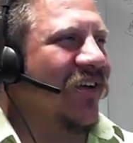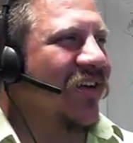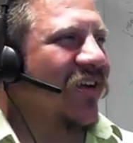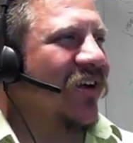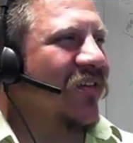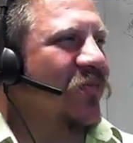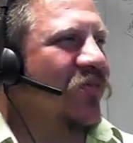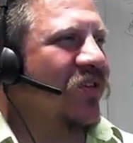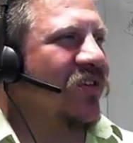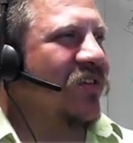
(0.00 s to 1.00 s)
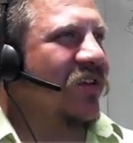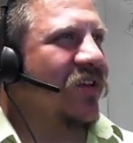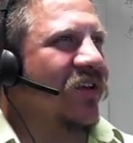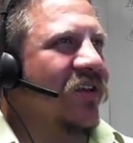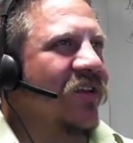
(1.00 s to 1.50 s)
Oh no, it never
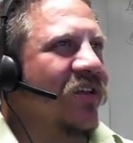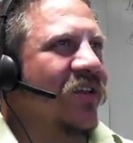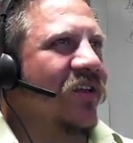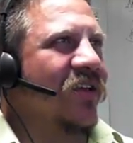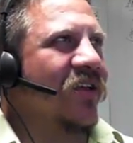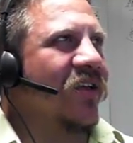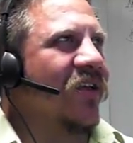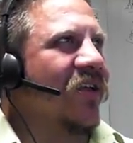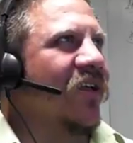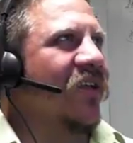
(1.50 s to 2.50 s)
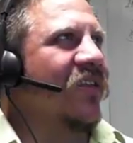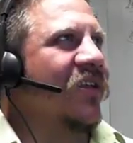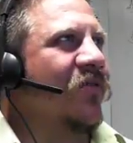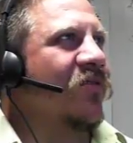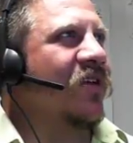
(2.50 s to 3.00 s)
printed
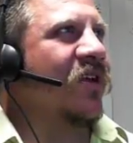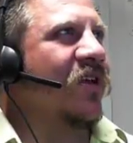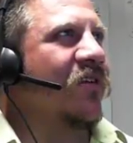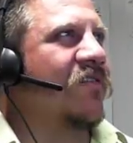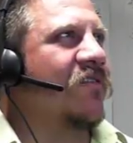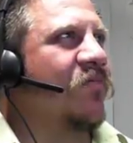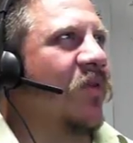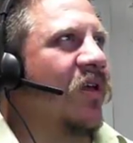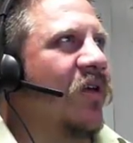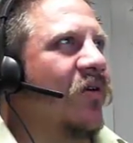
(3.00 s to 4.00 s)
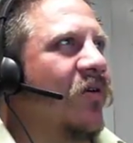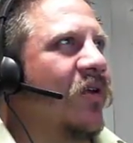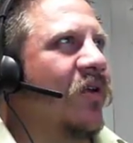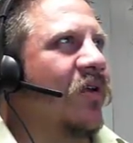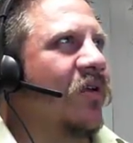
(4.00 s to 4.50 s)
that gonna
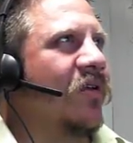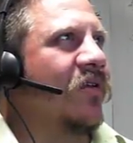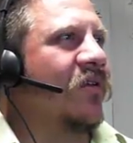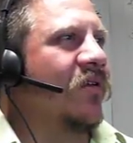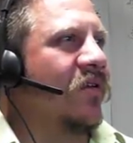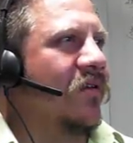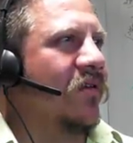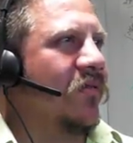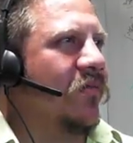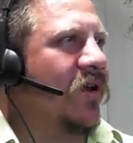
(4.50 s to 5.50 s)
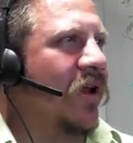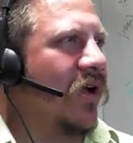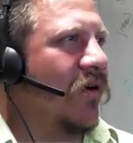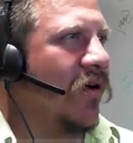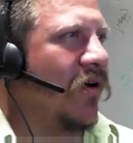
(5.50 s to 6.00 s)
explode. Did we
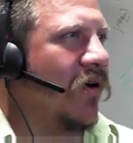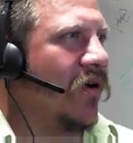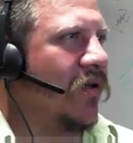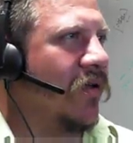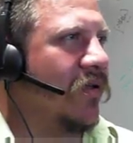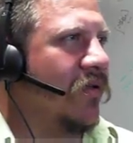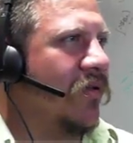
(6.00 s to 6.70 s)
not call